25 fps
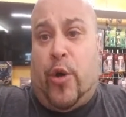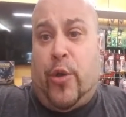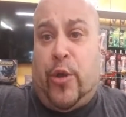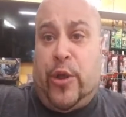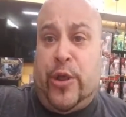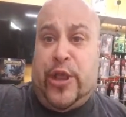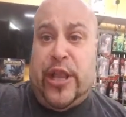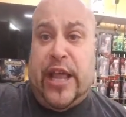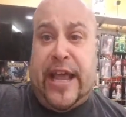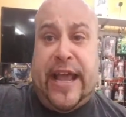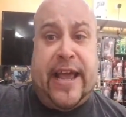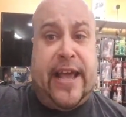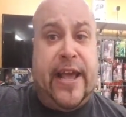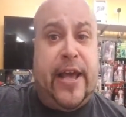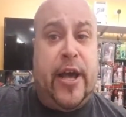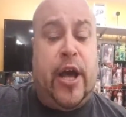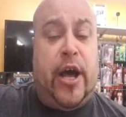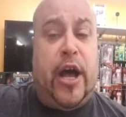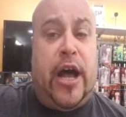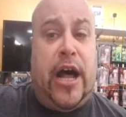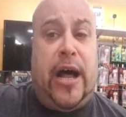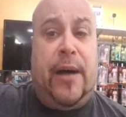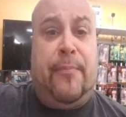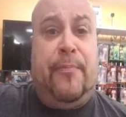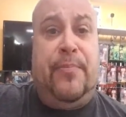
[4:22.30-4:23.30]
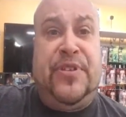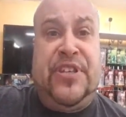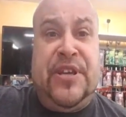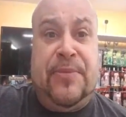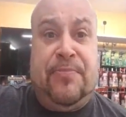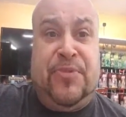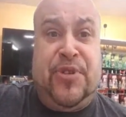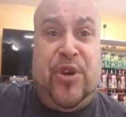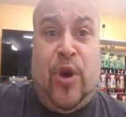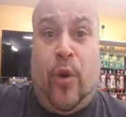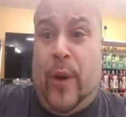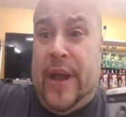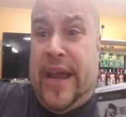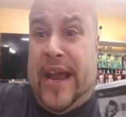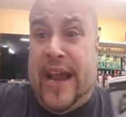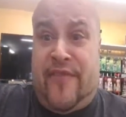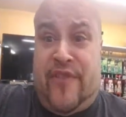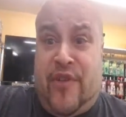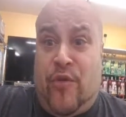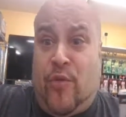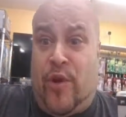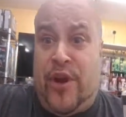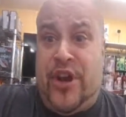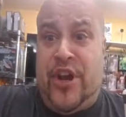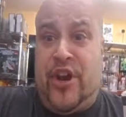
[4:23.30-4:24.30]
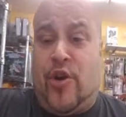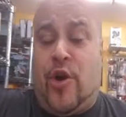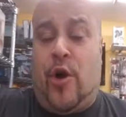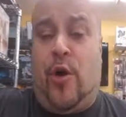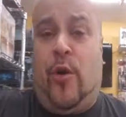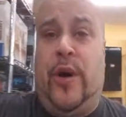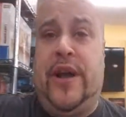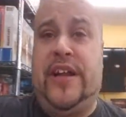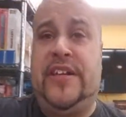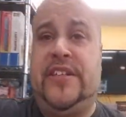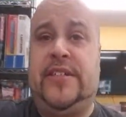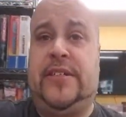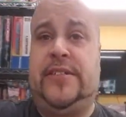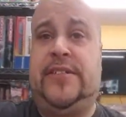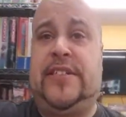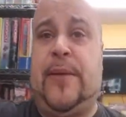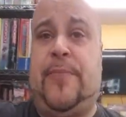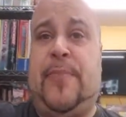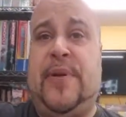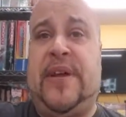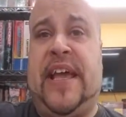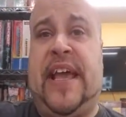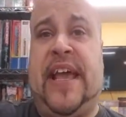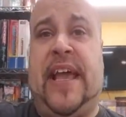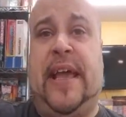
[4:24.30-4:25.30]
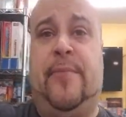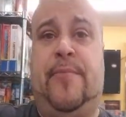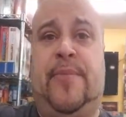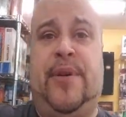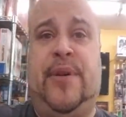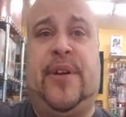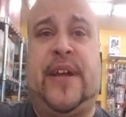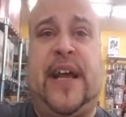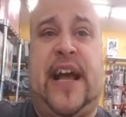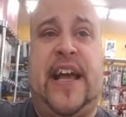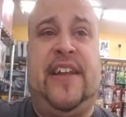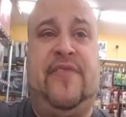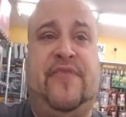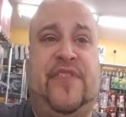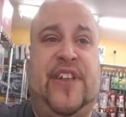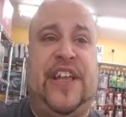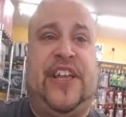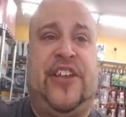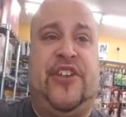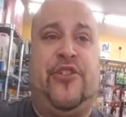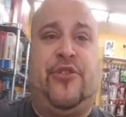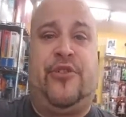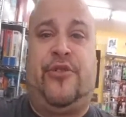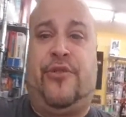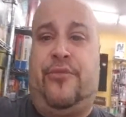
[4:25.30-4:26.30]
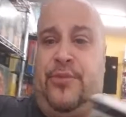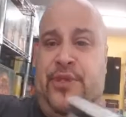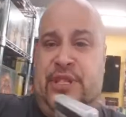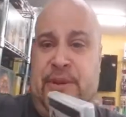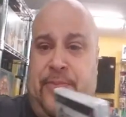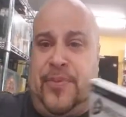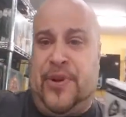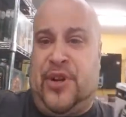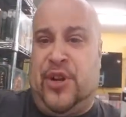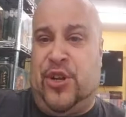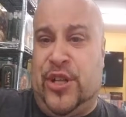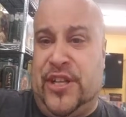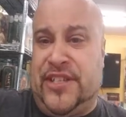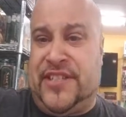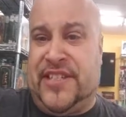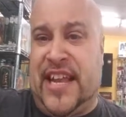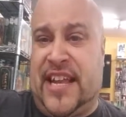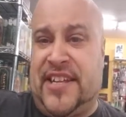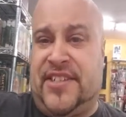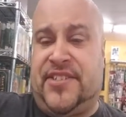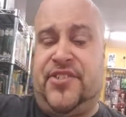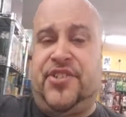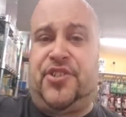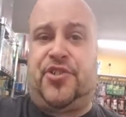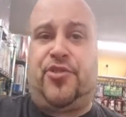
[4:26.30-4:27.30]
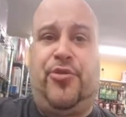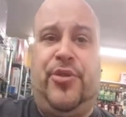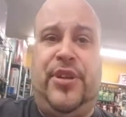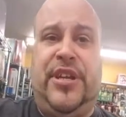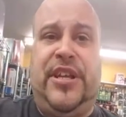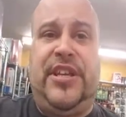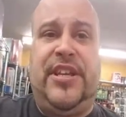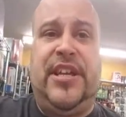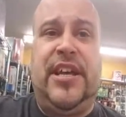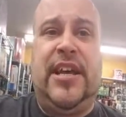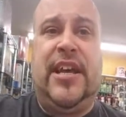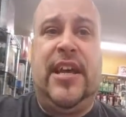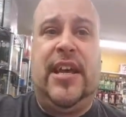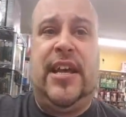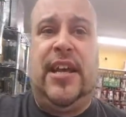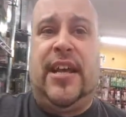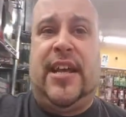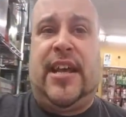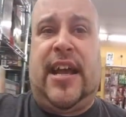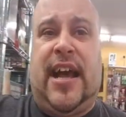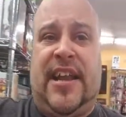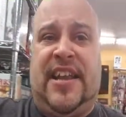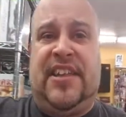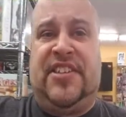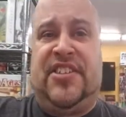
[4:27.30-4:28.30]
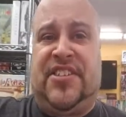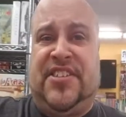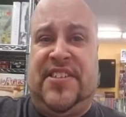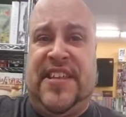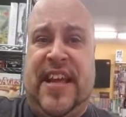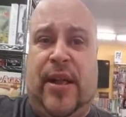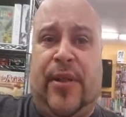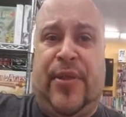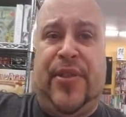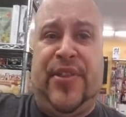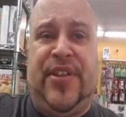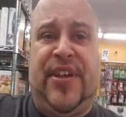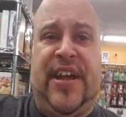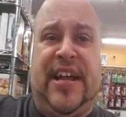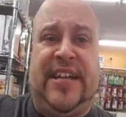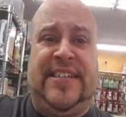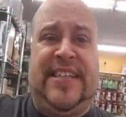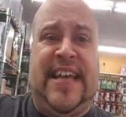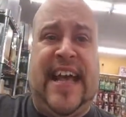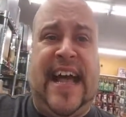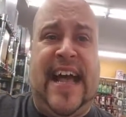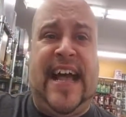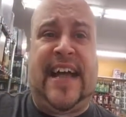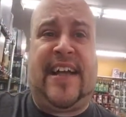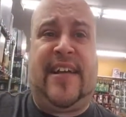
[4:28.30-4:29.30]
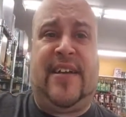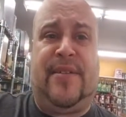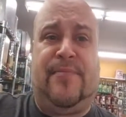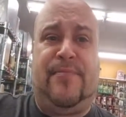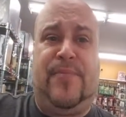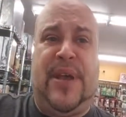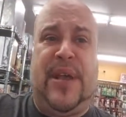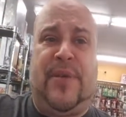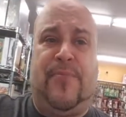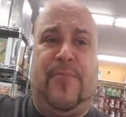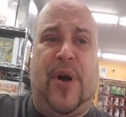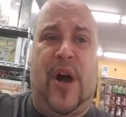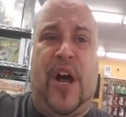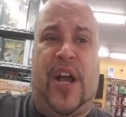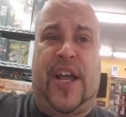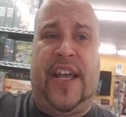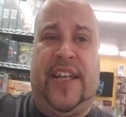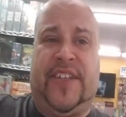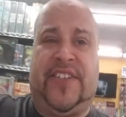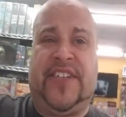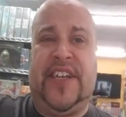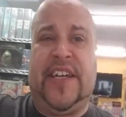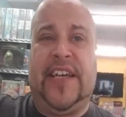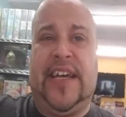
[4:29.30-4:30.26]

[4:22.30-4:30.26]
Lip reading: like tiptoeing everywhere you're going type of game, kind of like your typical Assassin's Creed, kind of stealth attack, pickpocket,